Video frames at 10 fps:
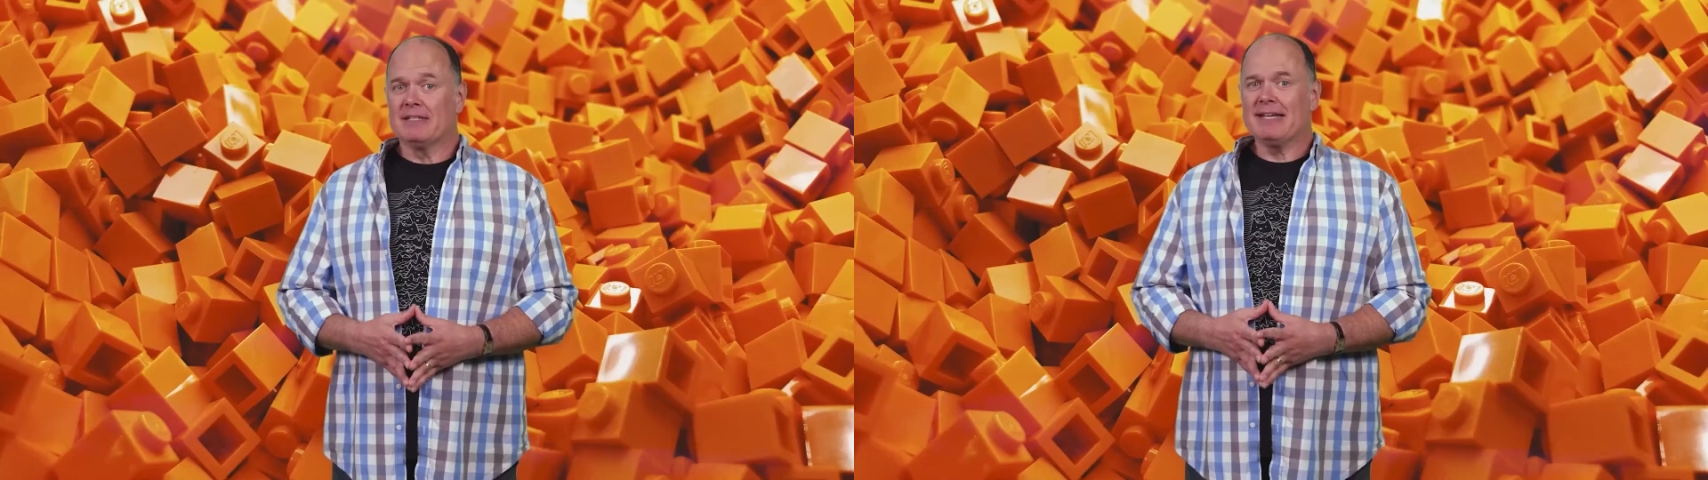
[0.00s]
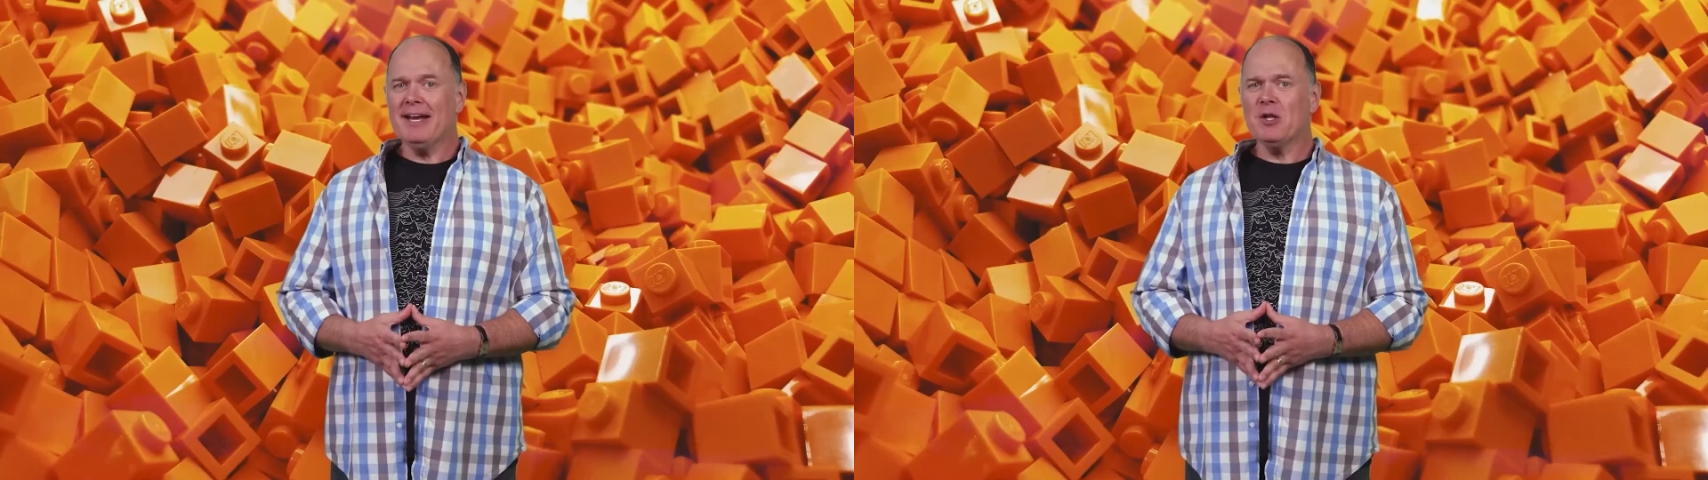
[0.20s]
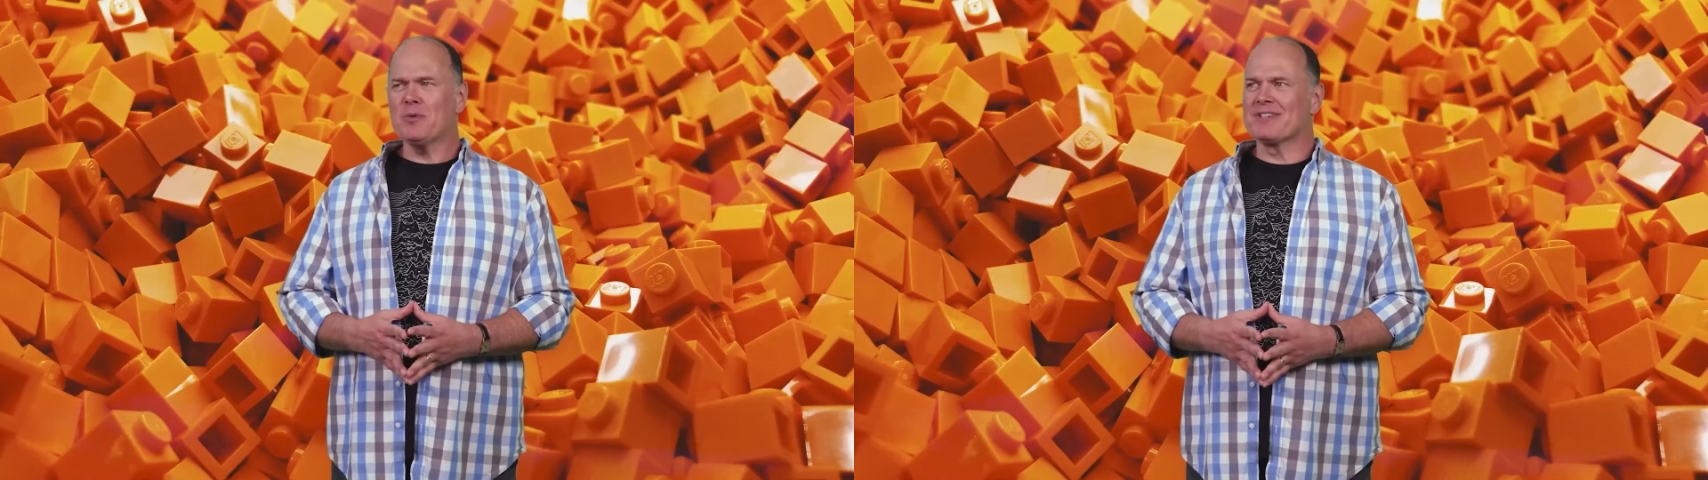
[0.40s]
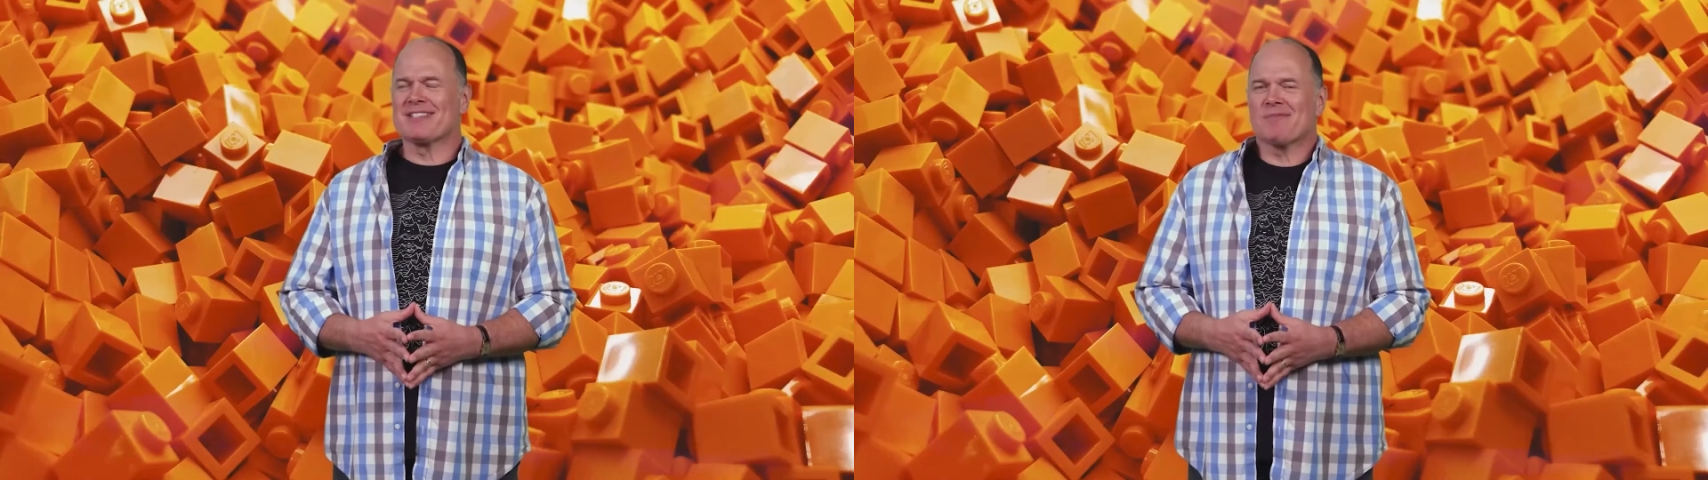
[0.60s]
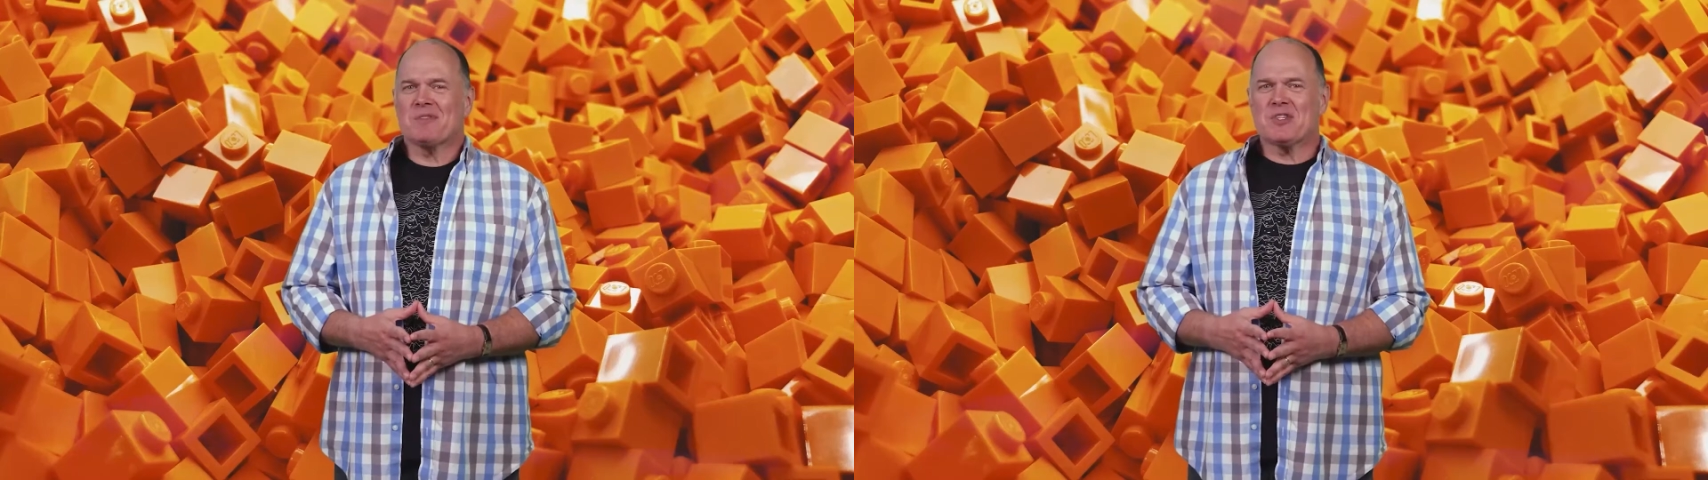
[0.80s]
Daniel
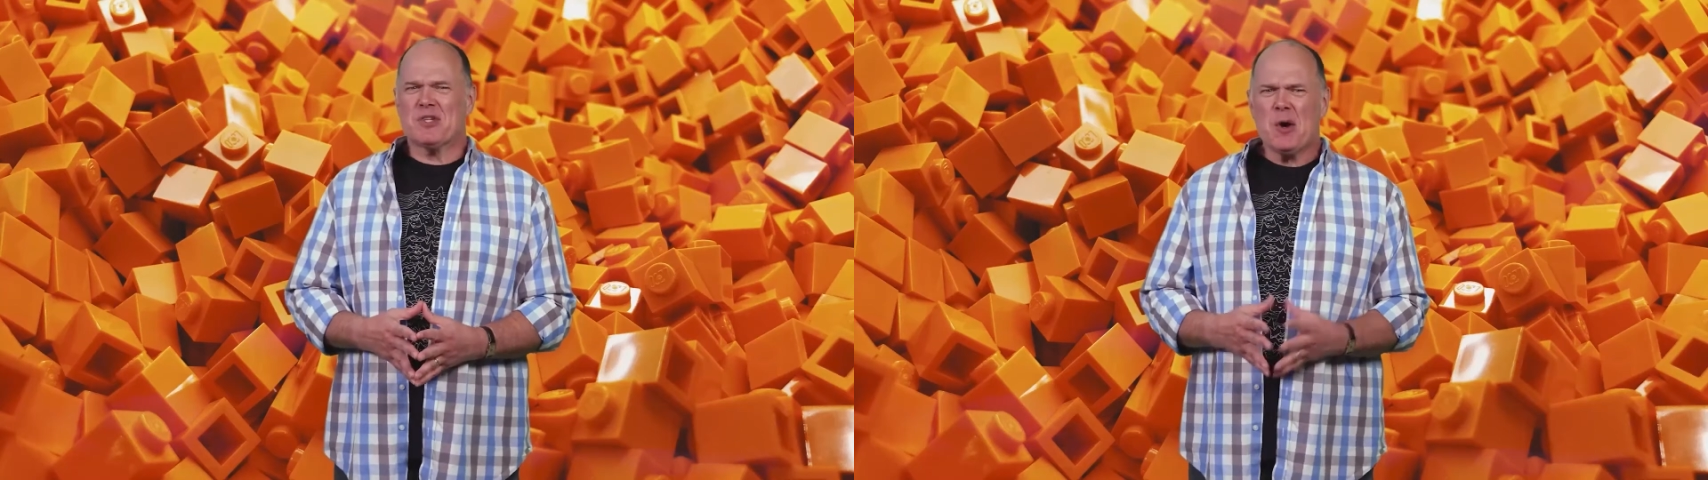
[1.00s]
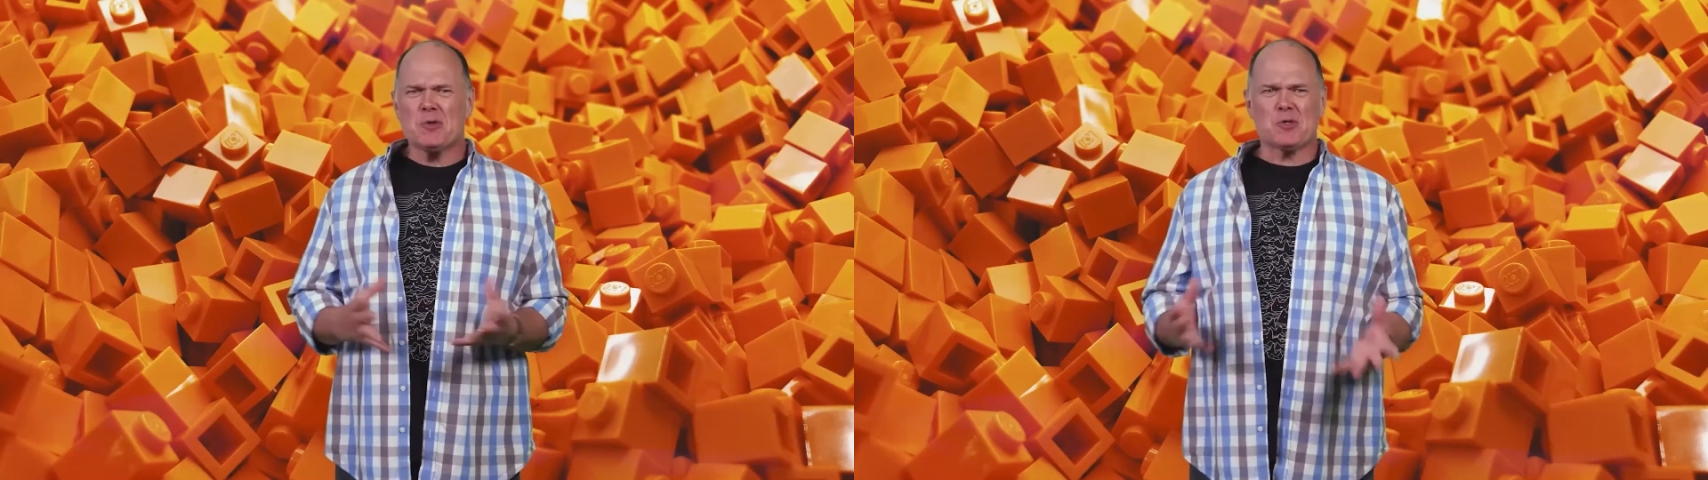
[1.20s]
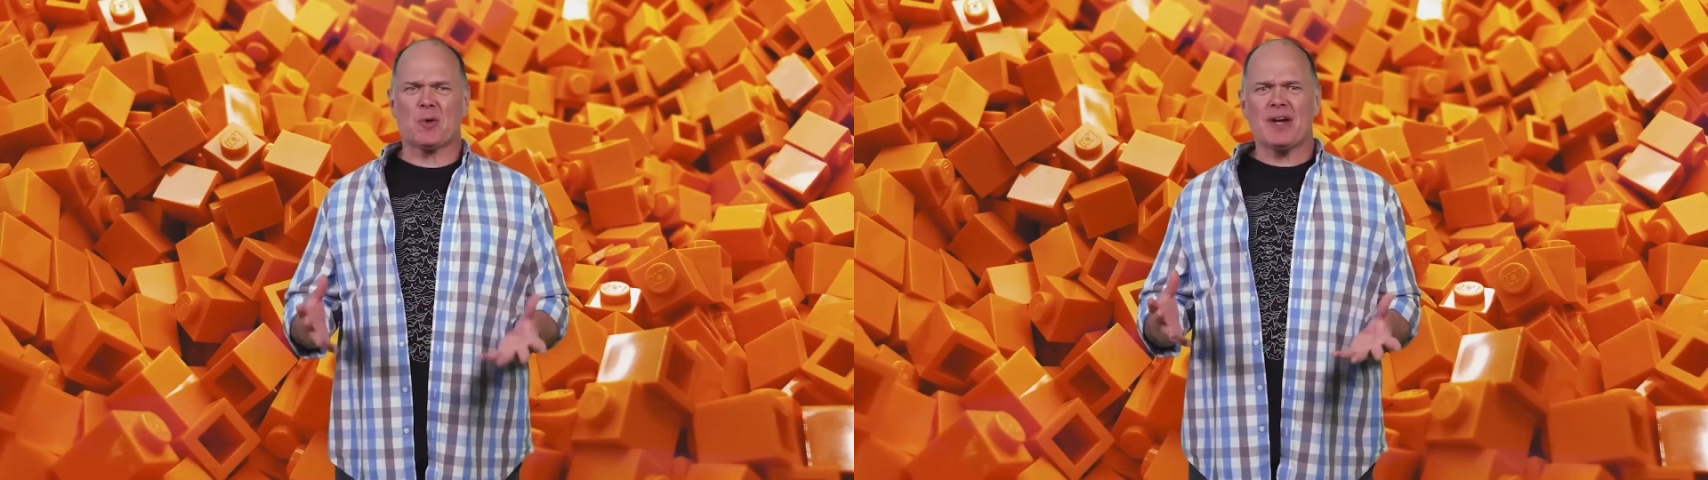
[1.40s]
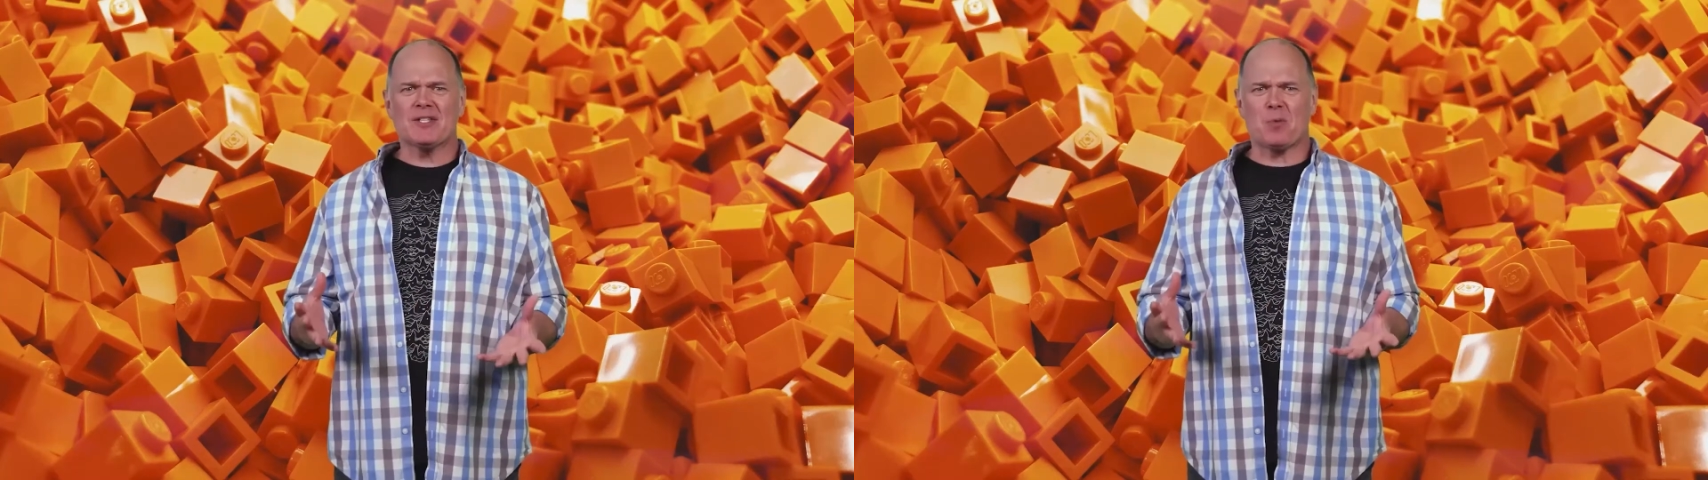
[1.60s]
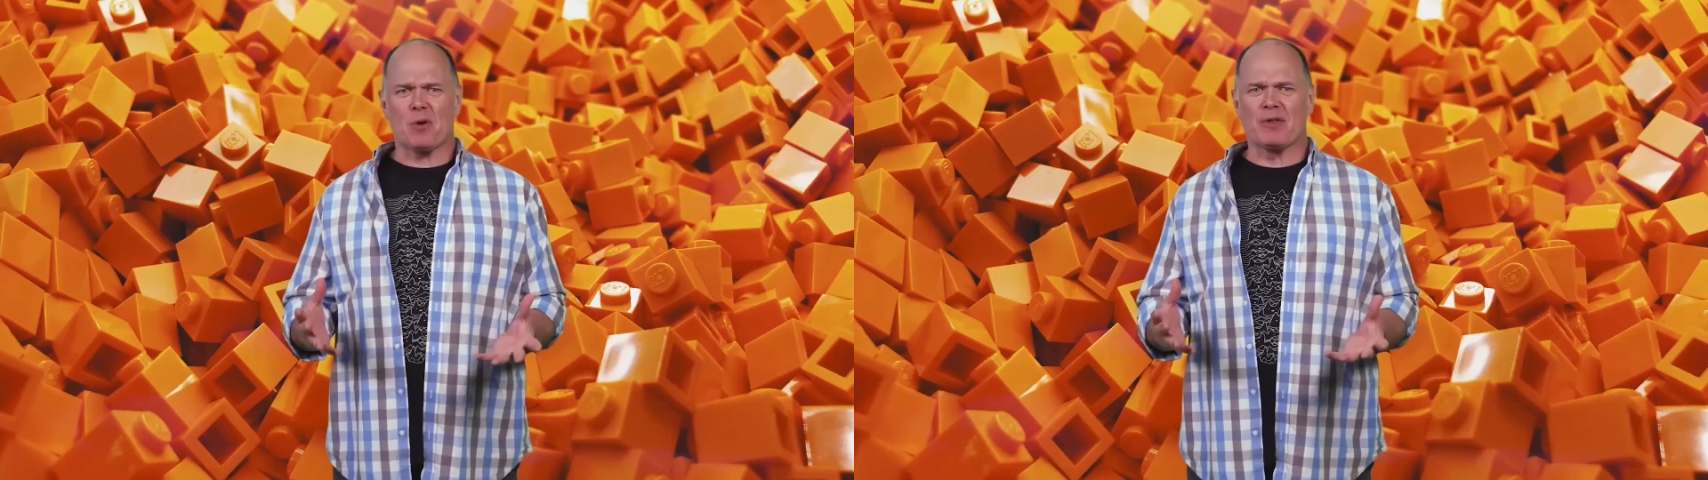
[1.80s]
was so
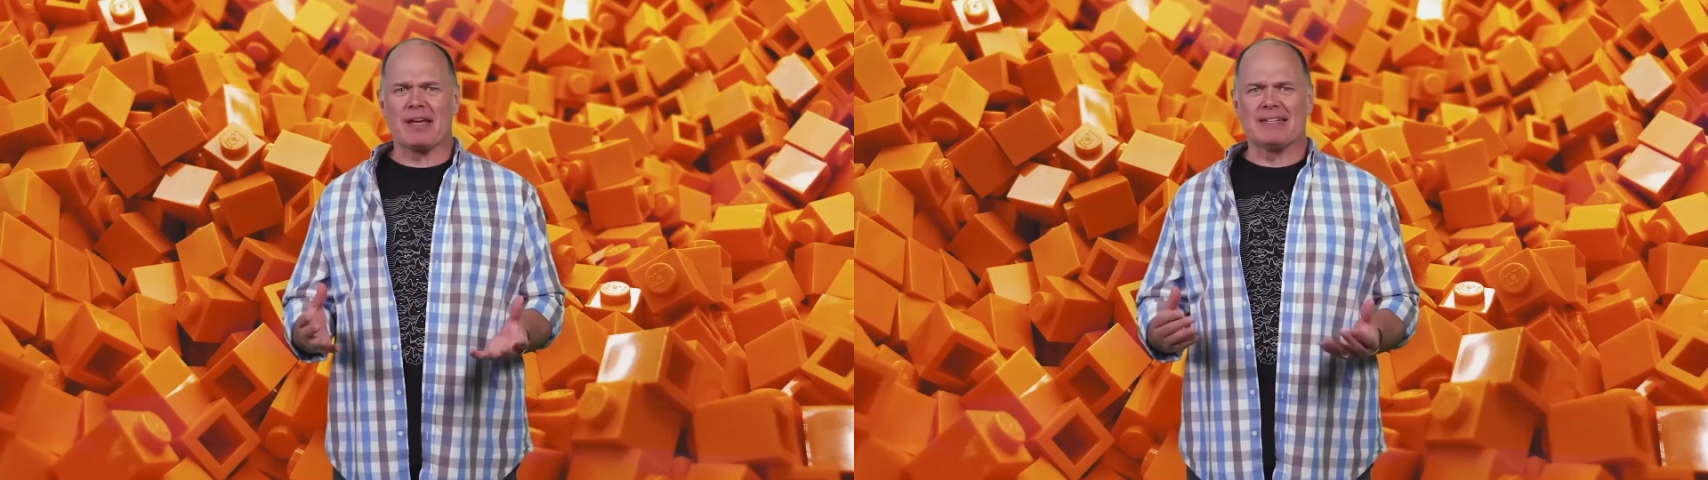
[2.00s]
trustworthy